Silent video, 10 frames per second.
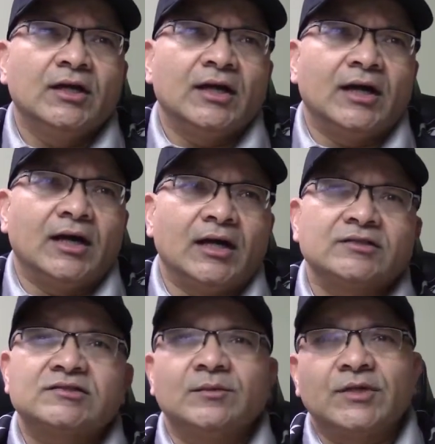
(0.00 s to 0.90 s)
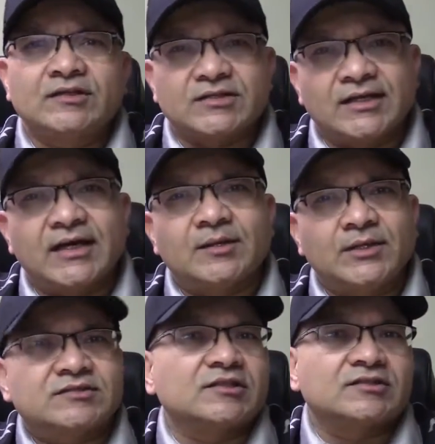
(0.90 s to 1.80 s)
On some days I got
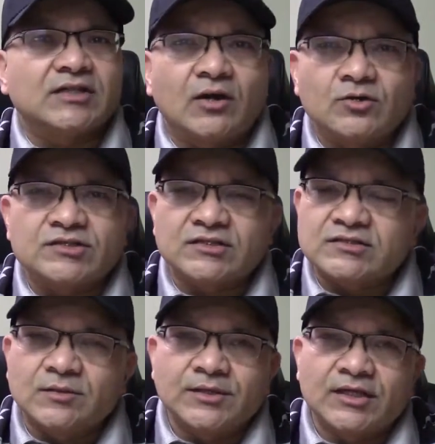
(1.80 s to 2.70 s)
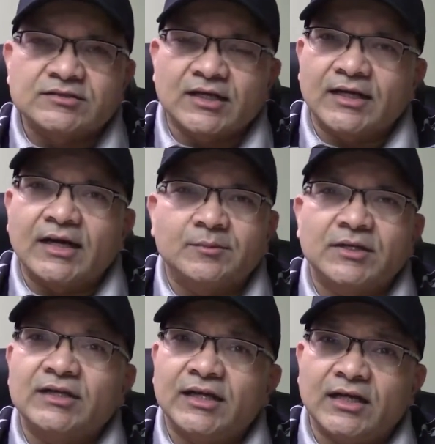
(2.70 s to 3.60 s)
about 6 hours. On some days I got
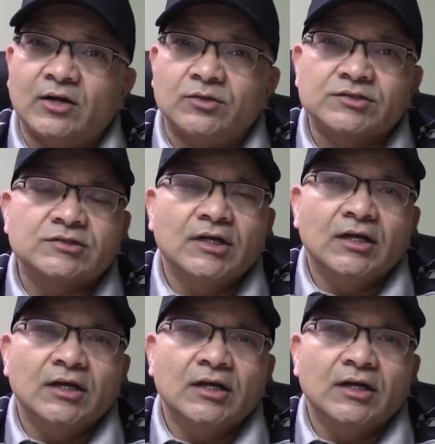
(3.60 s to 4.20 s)
about 8 hours.